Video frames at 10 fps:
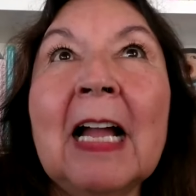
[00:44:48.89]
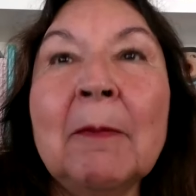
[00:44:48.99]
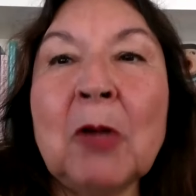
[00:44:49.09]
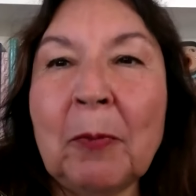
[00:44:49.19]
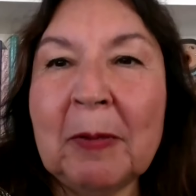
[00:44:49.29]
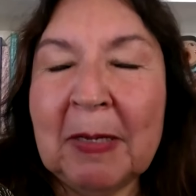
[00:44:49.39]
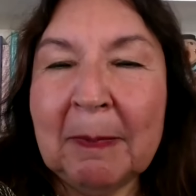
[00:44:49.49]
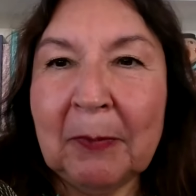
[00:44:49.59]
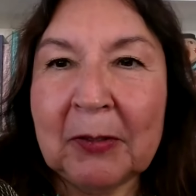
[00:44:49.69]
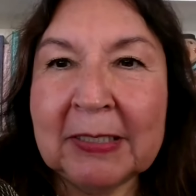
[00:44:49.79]
I'm hoping
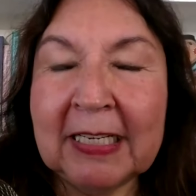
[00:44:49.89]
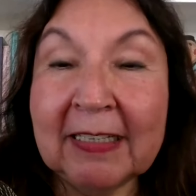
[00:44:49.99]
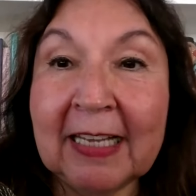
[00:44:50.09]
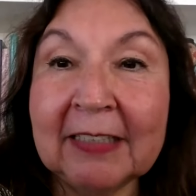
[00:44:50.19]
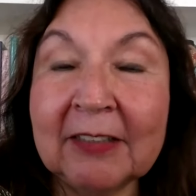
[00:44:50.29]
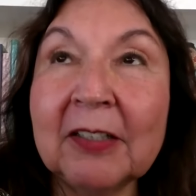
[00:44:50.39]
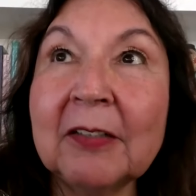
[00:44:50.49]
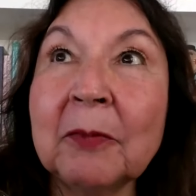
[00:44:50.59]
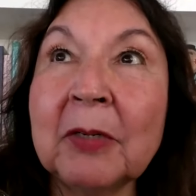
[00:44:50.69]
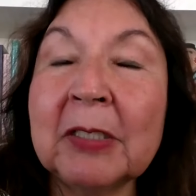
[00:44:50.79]
people are seeing that
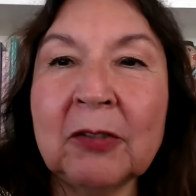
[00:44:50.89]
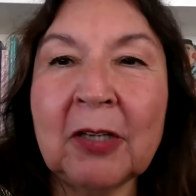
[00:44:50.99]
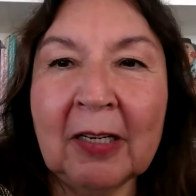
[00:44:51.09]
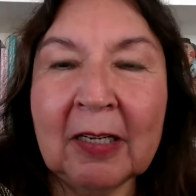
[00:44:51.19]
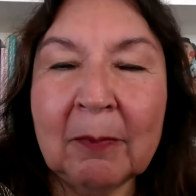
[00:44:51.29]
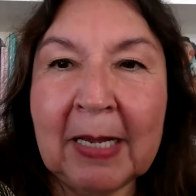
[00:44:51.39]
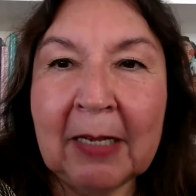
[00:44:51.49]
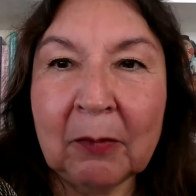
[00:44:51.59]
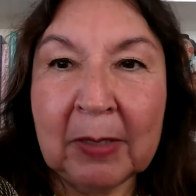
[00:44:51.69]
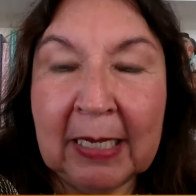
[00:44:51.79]
when you talk
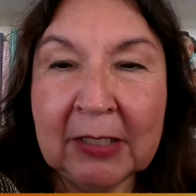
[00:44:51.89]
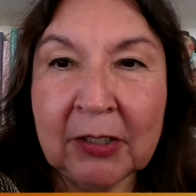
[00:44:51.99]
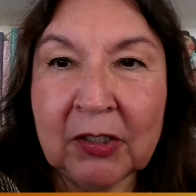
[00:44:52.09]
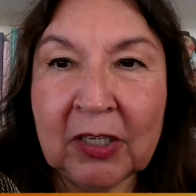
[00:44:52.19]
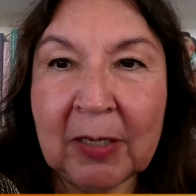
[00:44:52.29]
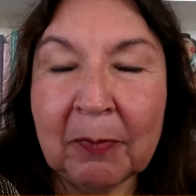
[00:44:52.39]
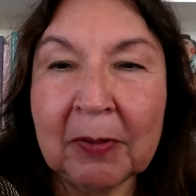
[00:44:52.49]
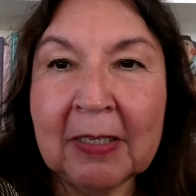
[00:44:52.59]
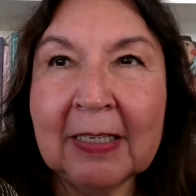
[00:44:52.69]
about relationship